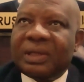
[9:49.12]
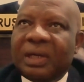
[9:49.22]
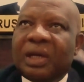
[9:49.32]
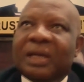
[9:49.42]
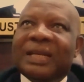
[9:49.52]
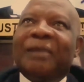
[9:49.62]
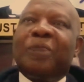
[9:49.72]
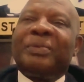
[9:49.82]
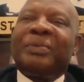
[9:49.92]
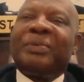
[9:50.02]
They have not been
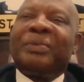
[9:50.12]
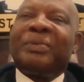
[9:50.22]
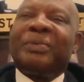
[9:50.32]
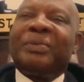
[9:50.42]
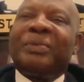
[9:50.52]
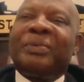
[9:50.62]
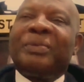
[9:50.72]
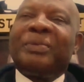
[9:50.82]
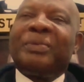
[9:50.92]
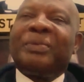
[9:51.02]
adjusted for
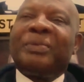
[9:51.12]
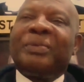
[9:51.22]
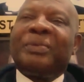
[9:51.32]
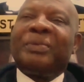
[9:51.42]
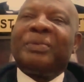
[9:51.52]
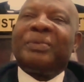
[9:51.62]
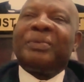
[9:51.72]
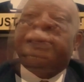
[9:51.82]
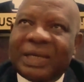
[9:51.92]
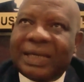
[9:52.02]
inflation. So
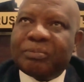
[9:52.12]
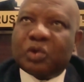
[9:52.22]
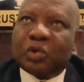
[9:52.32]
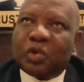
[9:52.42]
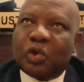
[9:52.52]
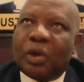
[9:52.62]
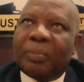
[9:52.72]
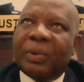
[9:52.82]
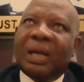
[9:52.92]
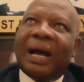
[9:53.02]
we expect them to go up.
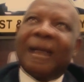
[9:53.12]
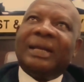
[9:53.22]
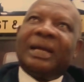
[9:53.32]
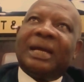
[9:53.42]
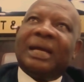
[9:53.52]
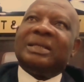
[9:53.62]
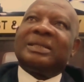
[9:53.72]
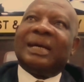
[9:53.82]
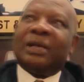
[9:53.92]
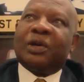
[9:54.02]
And again,
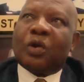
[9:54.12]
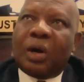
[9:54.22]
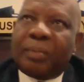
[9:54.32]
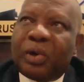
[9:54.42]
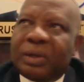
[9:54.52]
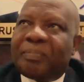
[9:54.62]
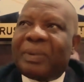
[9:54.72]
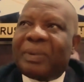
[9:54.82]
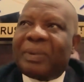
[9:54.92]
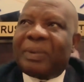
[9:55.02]
telecom, on the
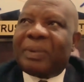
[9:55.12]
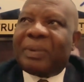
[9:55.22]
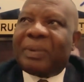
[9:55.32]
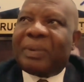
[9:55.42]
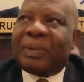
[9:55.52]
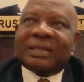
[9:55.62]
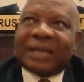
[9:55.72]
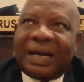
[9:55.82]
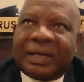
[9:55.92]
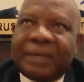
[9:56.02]
back of increase in
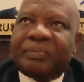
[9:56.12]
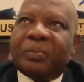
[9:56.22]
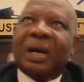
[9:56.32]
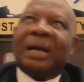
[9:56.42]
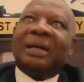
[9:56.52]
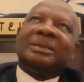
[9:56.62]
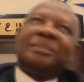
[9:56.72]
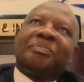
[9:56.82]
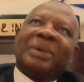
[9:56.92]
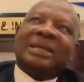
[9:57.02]
tariff, the
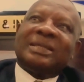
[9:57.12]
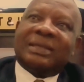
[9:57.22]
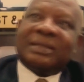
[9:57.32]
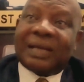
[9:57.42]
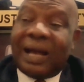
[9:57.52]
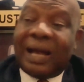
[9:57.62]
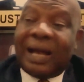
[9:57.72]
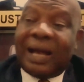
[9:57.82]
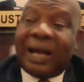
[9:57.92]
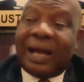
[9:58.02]
prices
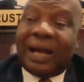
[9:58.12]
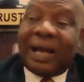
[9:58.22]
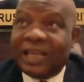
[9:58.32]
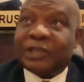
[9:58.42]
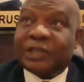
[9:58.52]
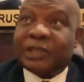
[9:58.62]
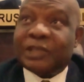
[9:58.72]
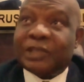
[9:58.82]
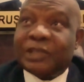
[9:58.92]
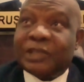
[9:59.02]
are
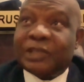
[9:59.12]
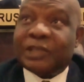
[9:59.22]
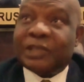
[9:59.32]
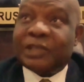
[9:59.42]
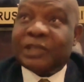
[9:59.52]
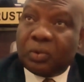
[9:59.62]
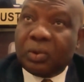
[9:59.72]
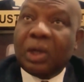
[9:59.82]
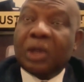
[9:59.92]
expected to go up too.